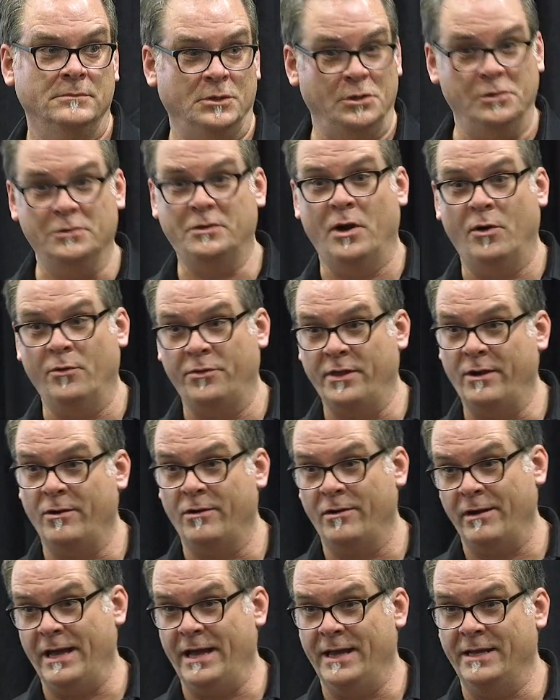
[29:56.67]
You go
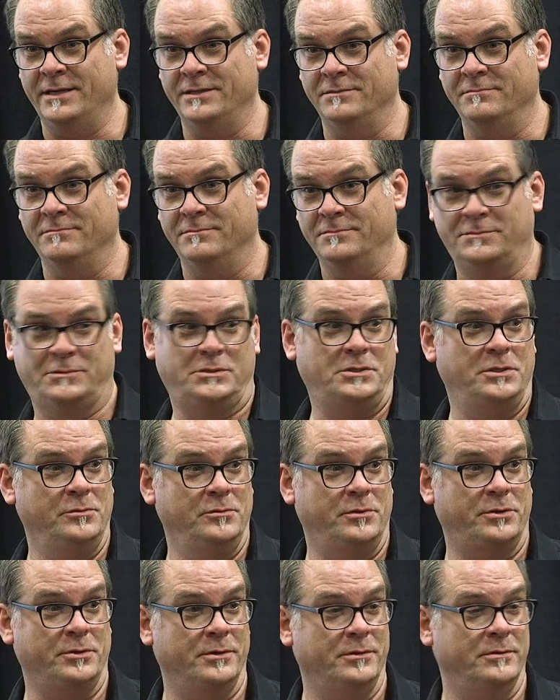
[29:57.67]
there at
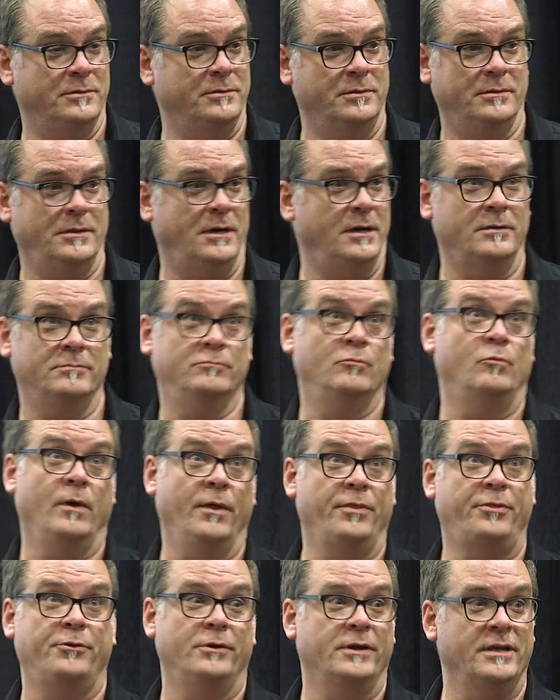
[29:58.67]

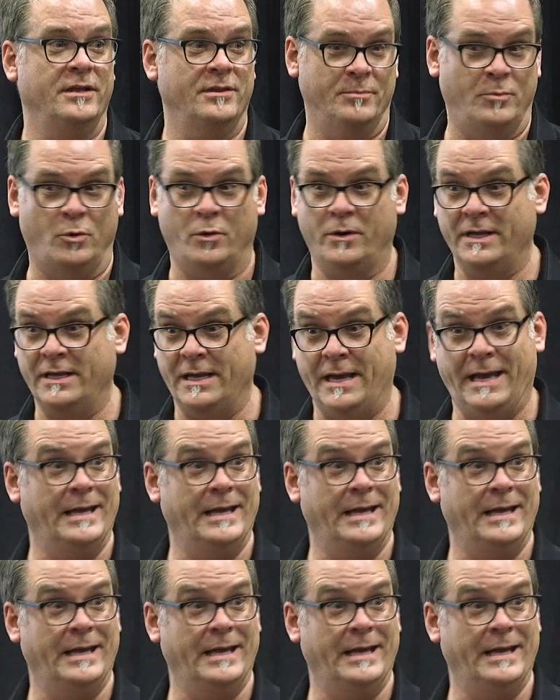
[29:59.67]
1:30 in the morning,